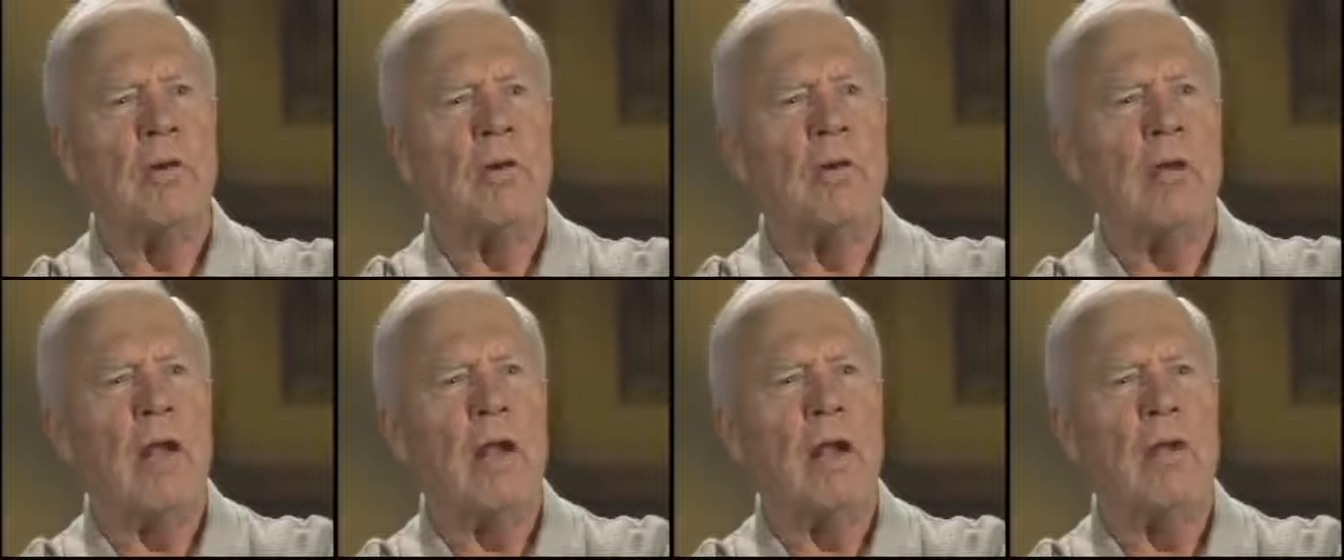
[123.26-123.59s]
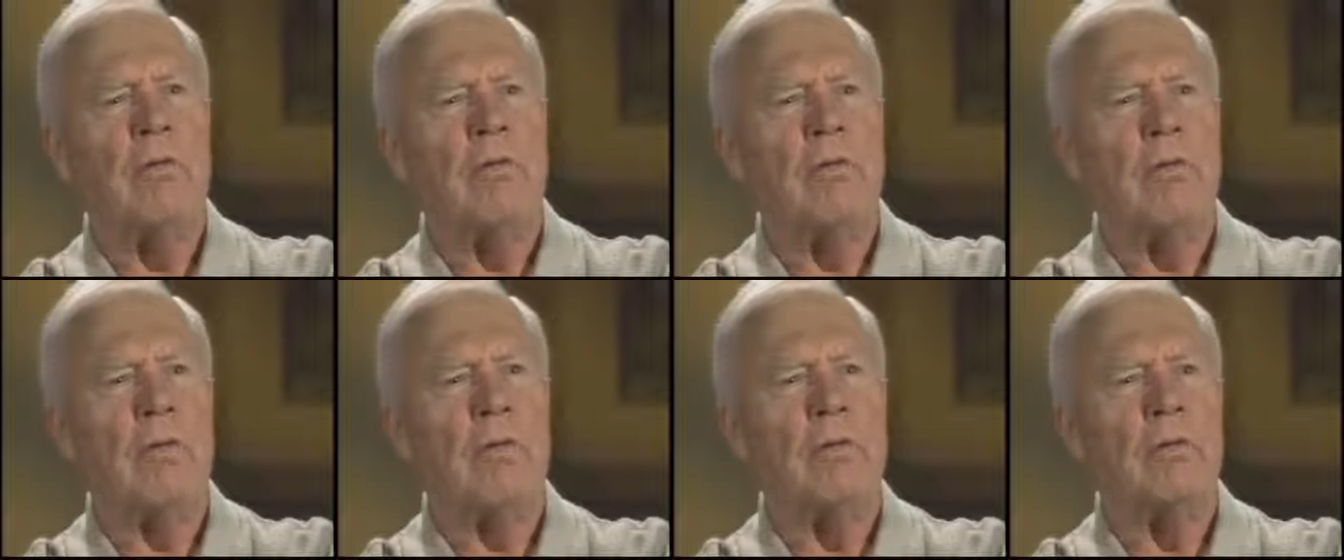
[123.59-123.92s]

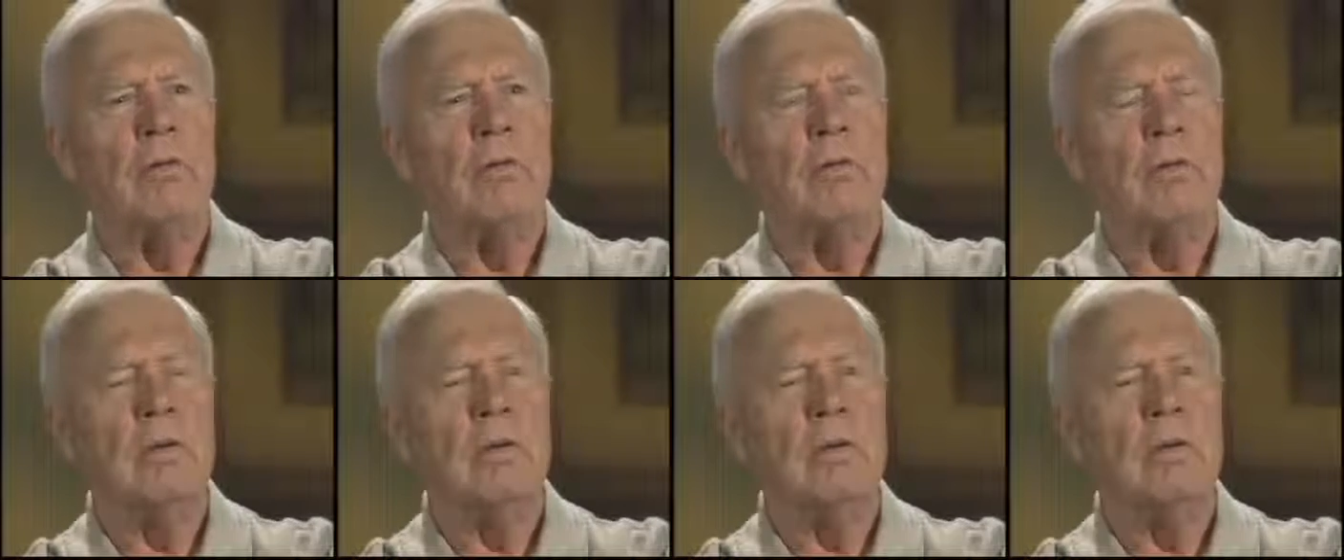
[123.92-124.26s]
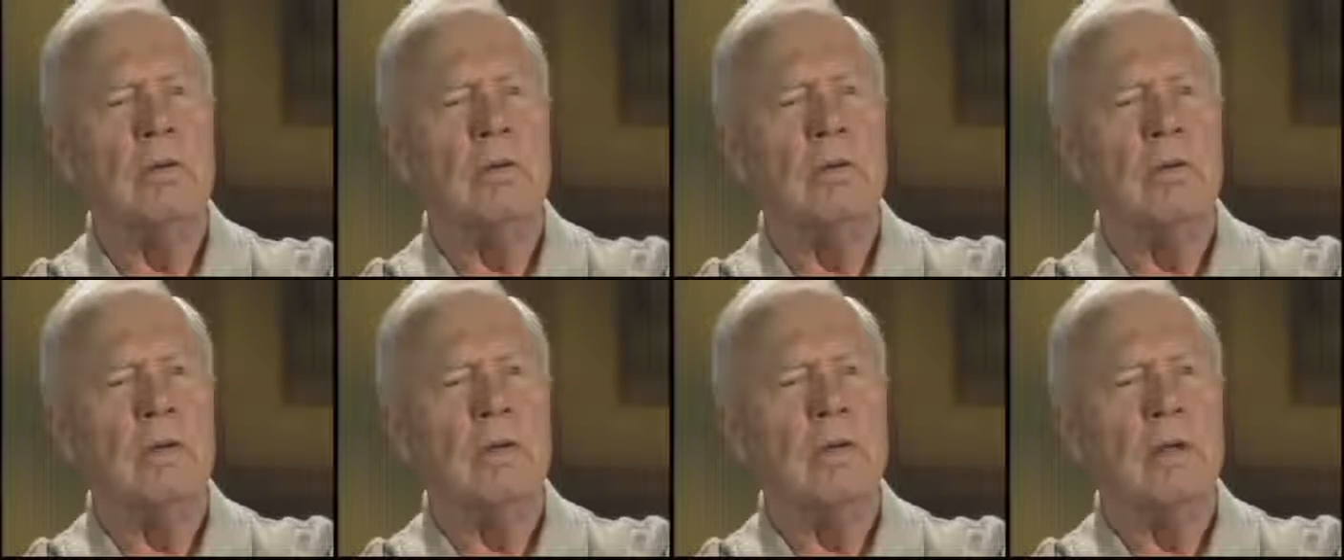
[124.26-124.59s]
telephone,
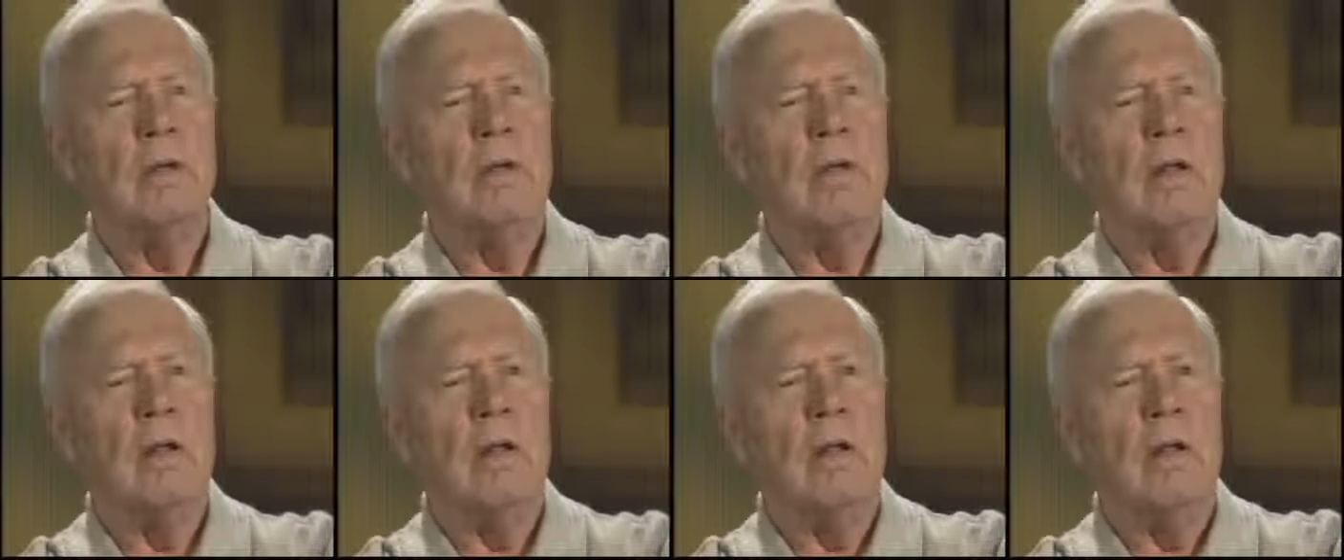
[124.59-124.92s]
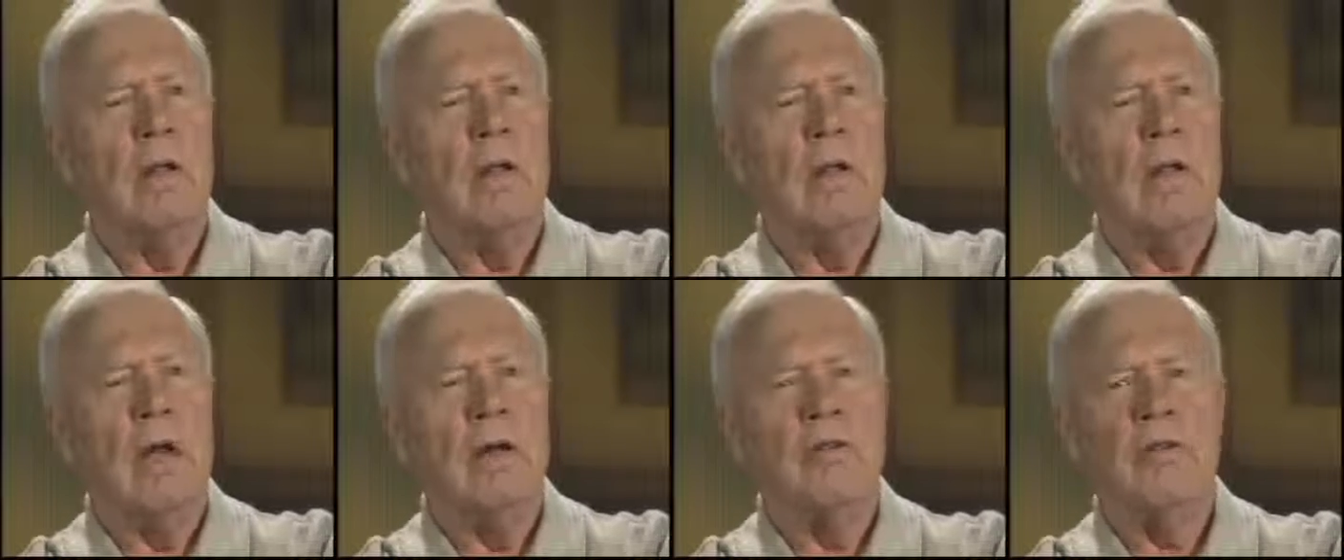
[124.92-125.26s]

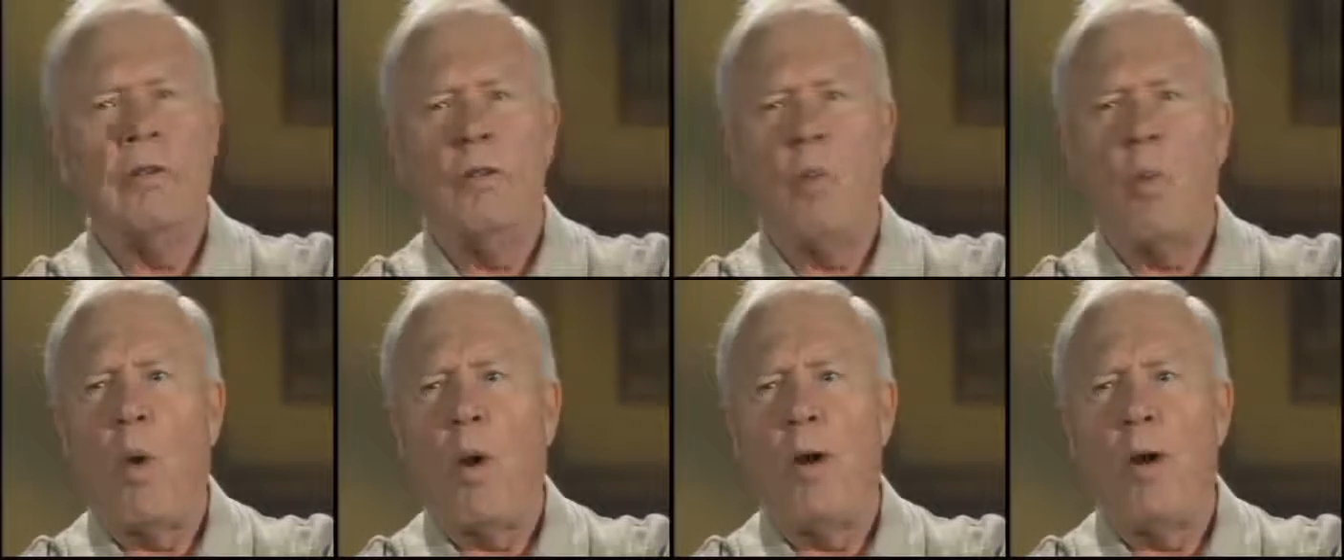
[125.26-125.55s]
I said,